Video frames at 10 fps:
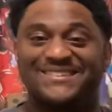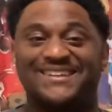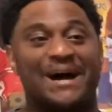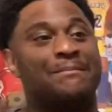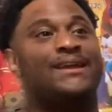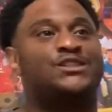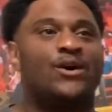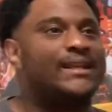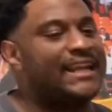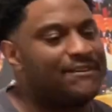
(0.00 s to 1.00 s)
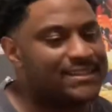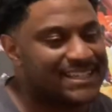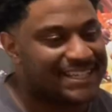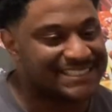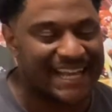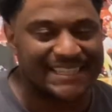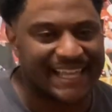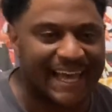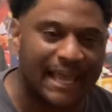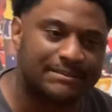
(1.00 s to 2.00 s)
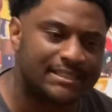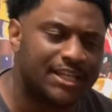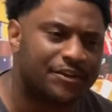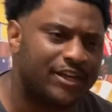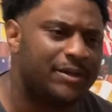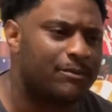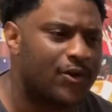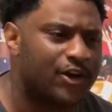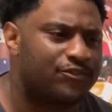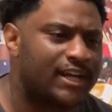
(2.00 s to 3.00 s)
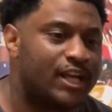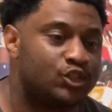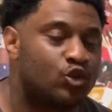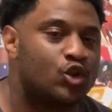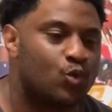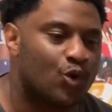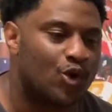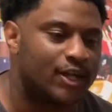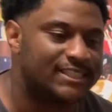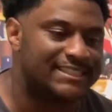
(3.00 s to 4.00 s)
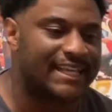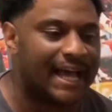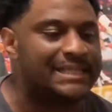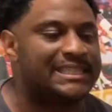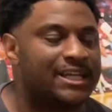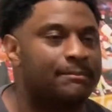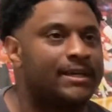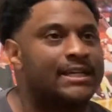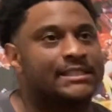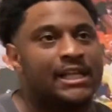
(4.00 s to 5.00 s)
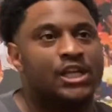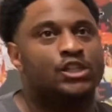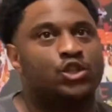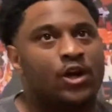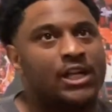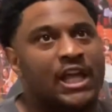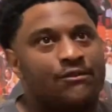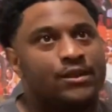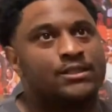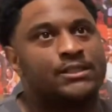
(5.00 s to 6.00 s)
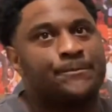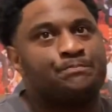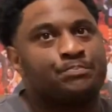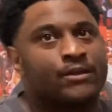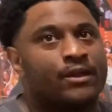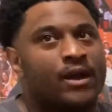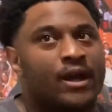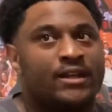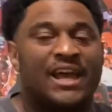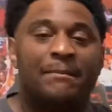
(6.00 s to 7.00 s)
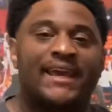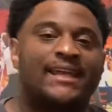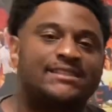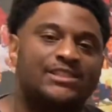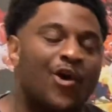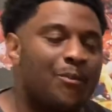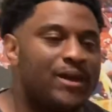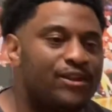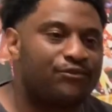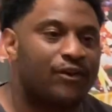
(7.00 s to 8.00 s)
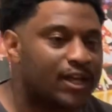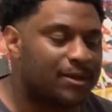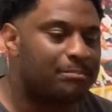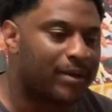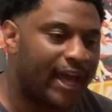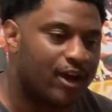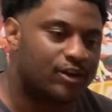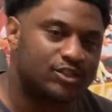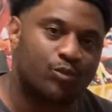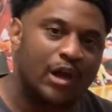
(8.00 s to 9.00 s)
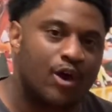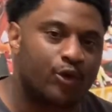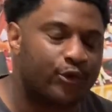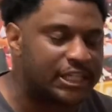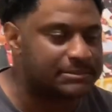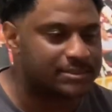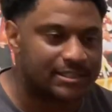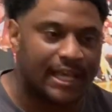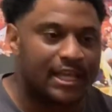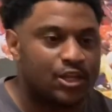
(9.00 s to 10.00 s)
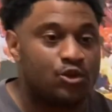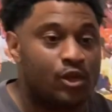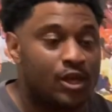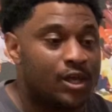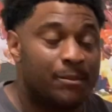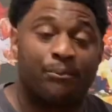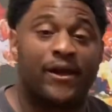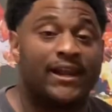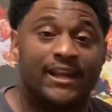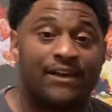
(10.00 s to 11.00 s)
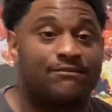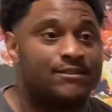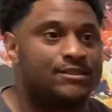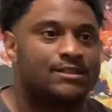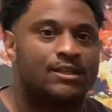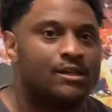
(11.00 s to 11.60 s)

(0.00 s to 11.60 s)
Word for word: I mean, Jordan 11 is not that hype sneaker anymore. I feel like Jordan 1 is the hype sneaker because Jordan 11's they making so many fucking pairs around Christmas. Like, Brenda lemons.